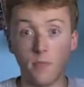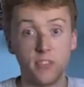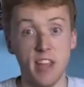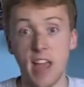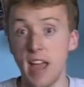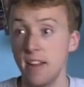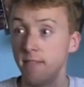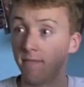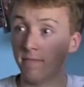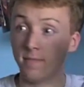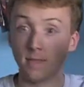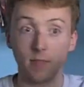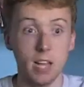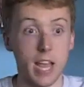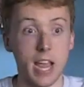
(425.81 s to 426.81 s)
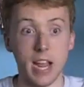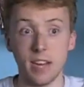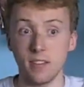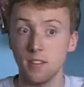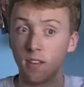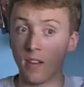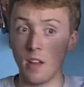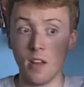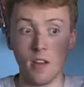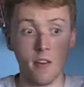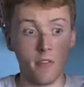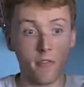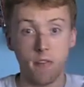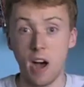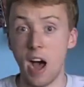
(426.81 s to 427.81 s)
10, 8,
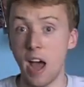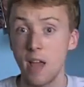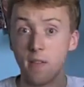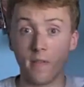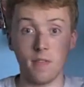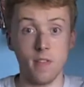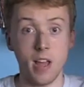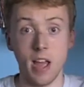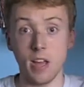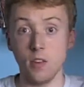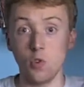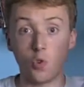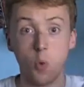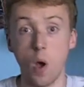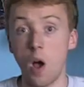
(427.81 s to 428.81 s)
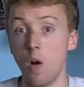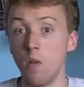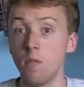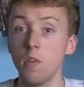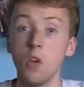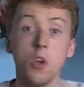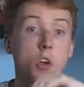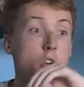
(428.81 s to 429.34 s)
5, and 12,